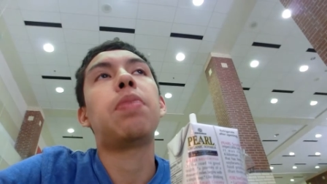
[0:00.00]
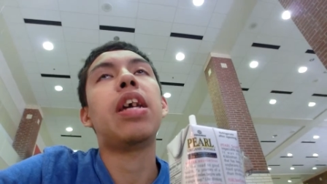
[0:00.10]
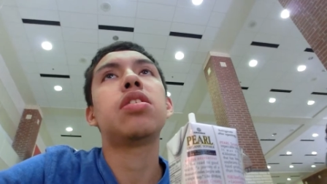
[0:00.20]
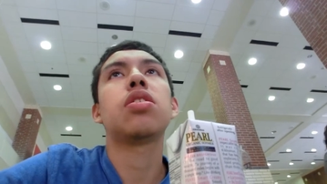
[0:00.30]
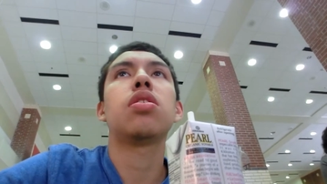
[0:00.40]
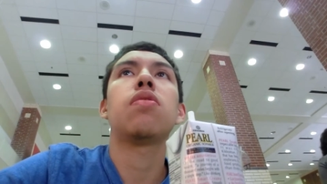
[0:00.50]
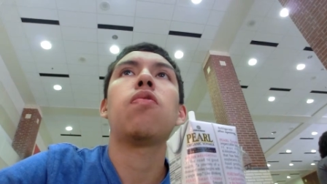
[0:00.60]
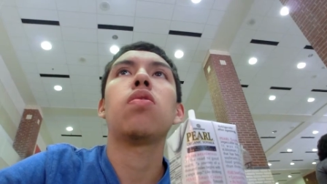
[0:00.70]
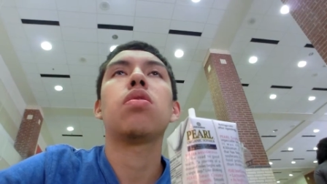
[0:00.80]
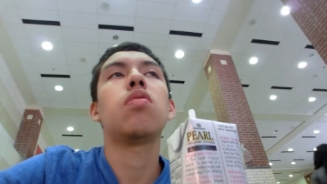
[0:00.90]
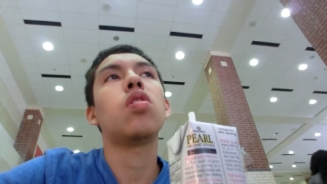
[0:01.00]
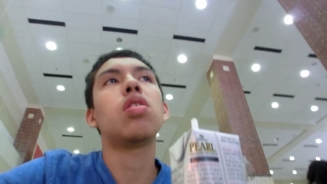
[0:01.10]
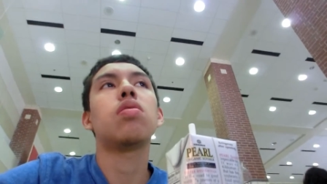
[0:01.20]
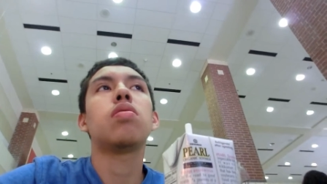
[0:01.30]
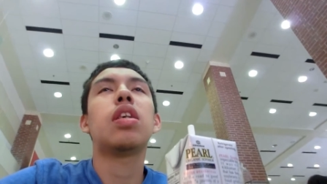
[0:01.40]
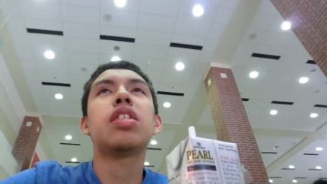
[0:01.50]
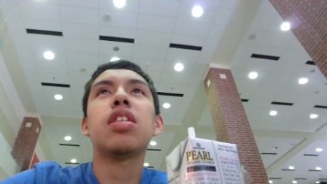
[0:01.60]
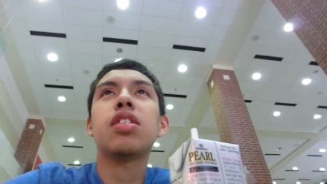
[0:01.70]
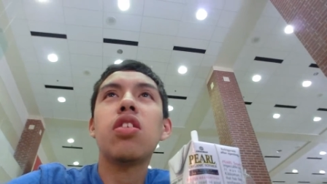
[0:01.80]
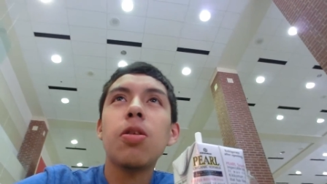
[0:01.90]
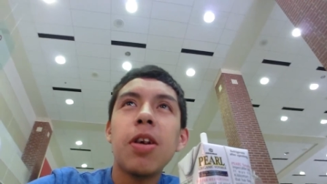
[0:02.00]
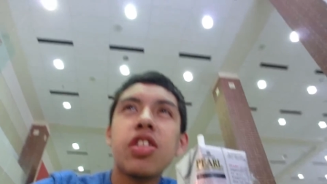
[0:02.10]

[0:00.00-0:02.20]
pacer. Is it still the